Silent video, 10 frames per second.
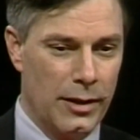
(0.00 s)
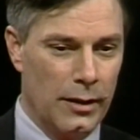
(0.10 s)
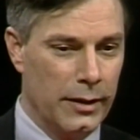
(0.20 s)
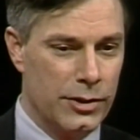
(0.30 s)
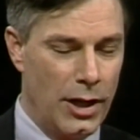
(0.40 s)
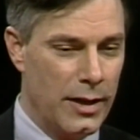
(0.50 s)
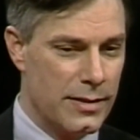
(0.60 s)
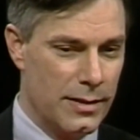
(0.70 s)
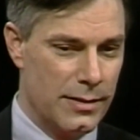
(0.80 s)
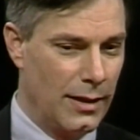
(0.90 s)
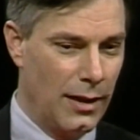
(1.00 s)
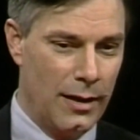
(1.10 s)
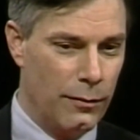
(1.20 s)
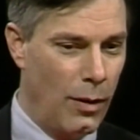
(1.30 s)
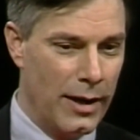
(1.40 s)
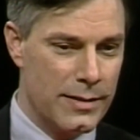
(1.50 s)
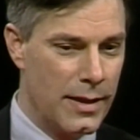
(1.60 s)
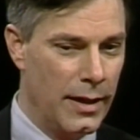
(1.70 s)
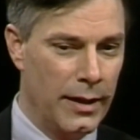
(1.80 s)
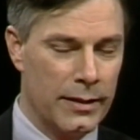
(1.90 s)
Nunnally Johnson said a lot of wise
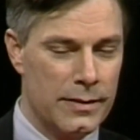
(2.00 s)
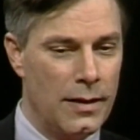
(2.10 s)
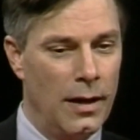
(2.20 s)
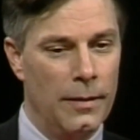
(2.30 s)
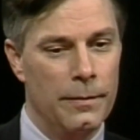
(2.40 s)
things.